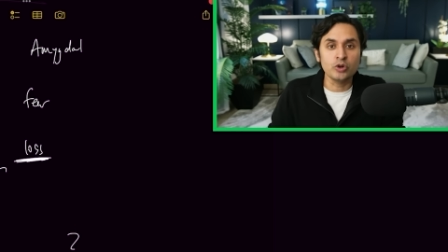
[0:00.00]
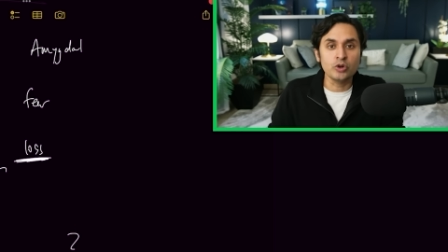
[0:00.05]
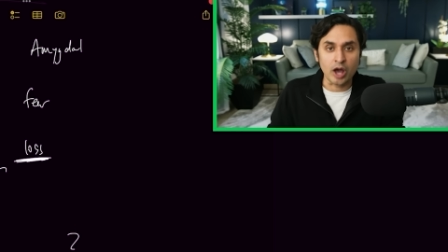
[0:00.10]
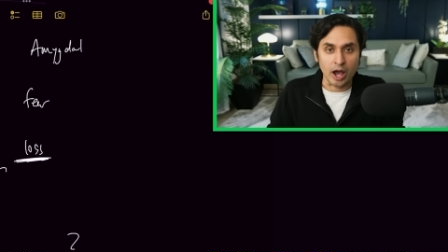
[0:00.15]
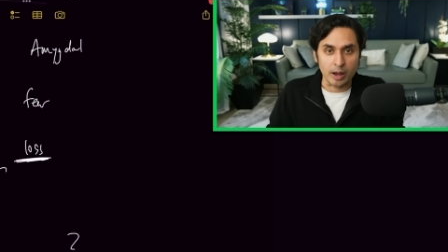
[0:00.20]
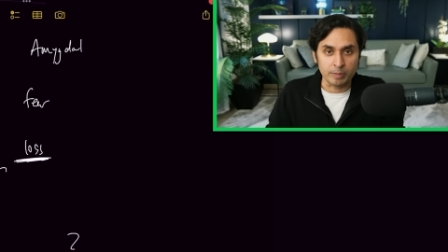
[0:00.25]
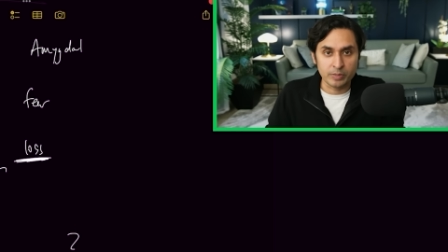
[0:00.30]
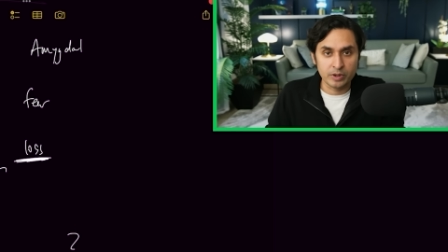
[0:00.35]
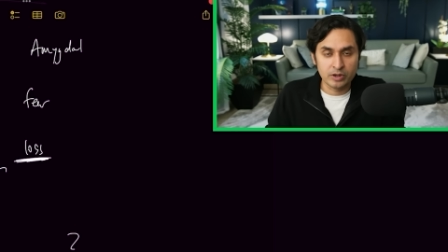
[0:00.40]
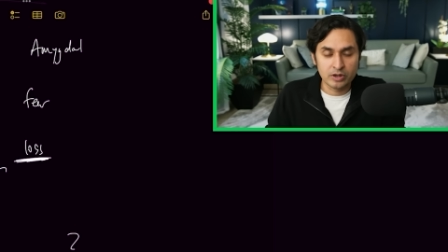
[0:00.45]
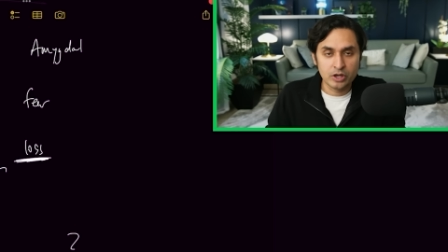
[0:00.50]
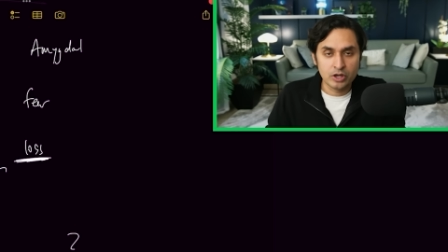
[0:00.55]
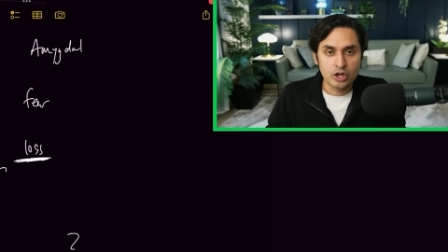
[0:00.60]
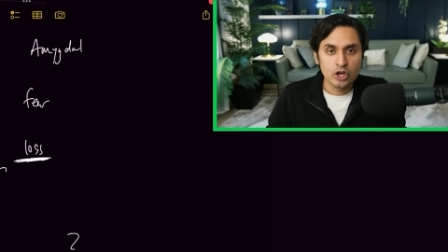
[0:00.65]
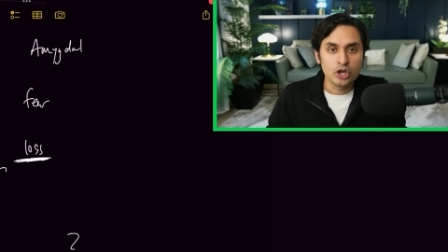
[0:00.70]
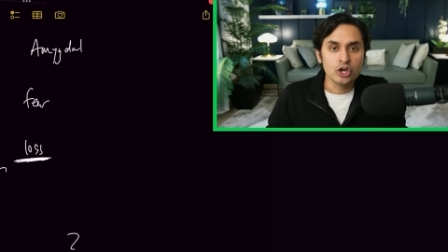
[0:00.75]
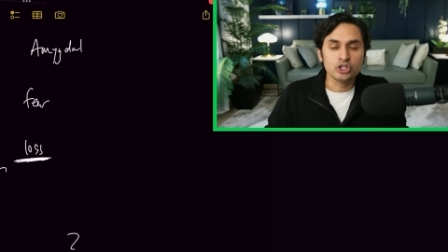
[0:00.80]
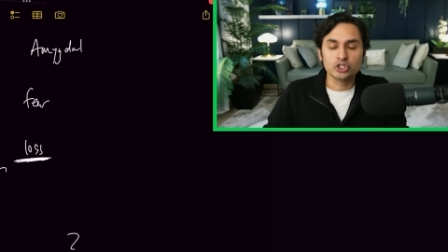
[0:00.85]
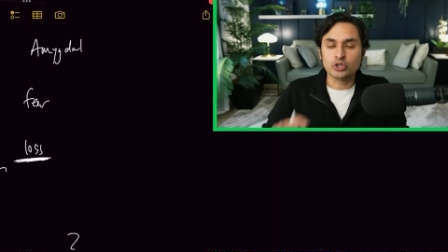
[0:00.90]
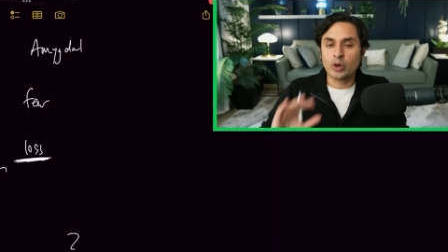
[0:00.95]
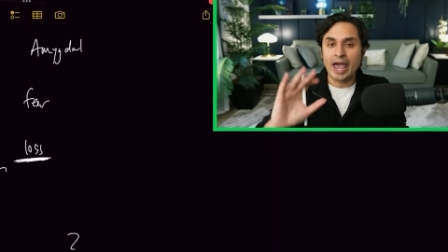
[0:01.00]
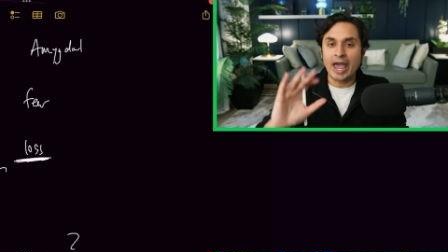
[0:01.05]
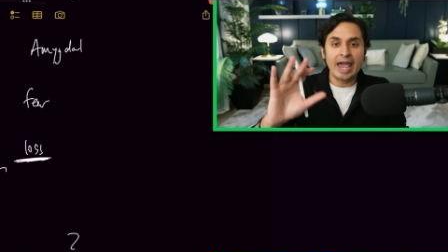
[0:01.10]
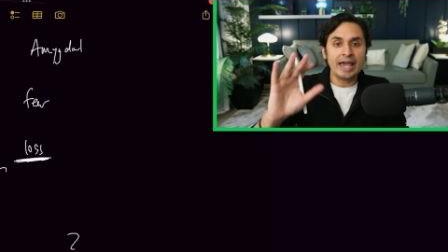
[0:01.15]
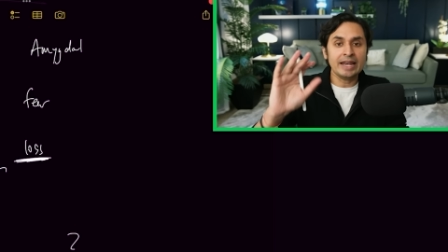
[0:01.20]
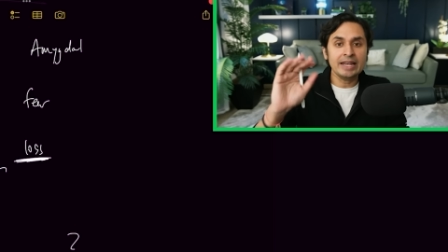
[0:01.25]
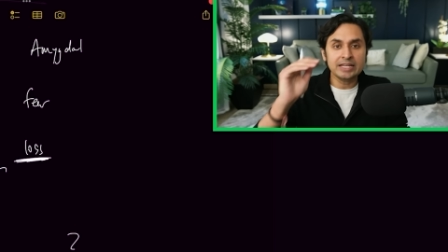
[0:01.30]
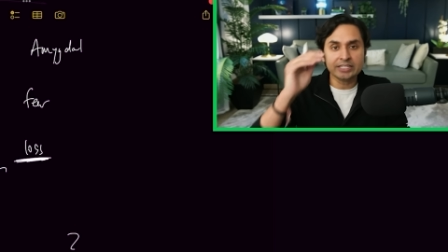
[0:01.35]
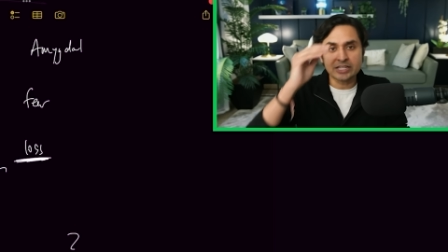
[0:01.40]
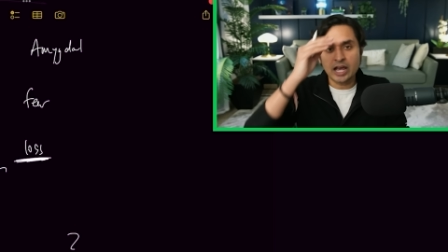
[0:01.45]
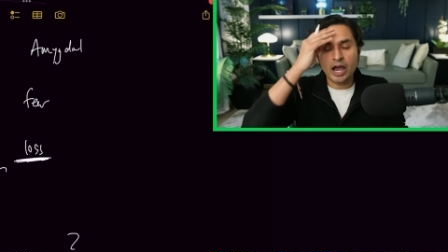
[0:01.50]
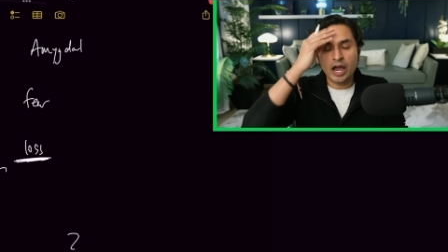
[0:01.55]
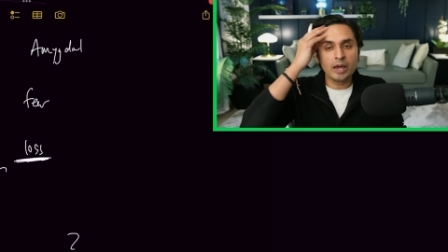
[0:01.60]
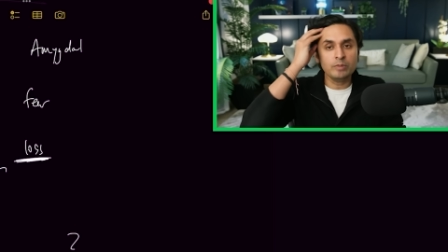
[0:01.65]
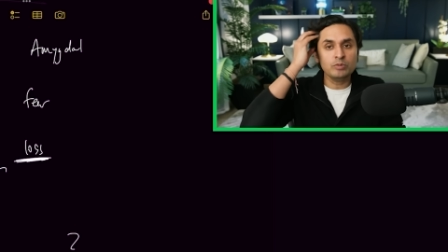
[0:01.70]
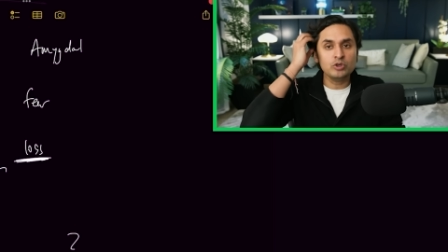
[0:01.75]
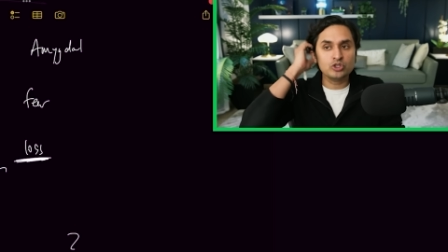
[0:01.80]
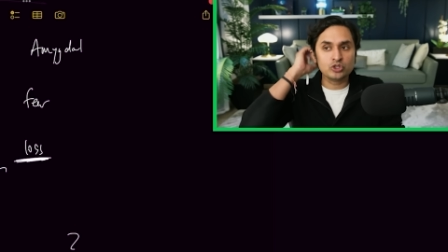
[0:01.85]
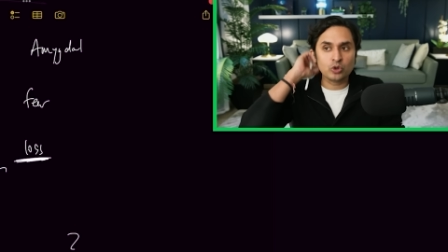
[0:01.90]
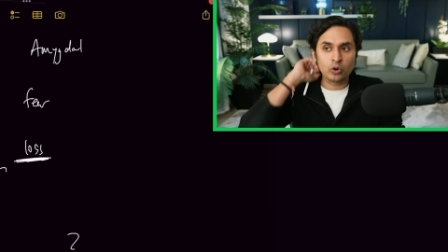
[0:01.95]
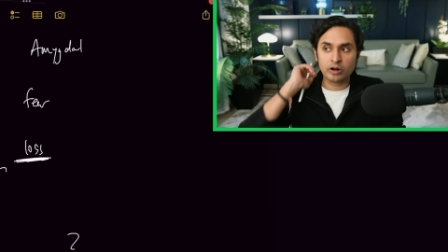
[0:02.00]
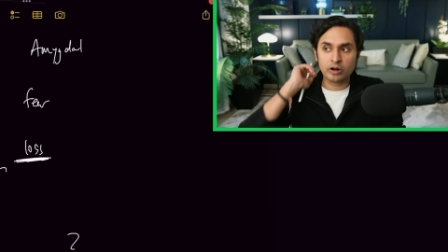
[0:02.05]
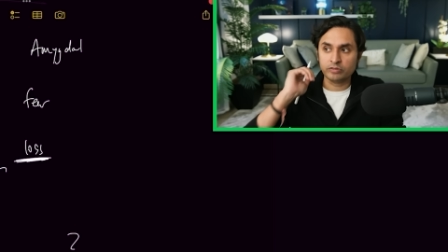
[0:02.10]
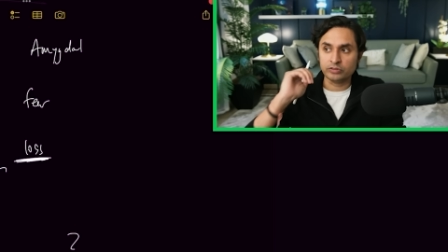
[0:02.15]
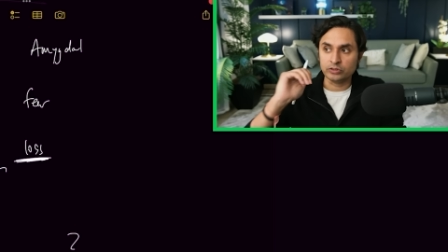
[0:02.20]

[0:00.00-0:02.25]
up. So anytime you sort of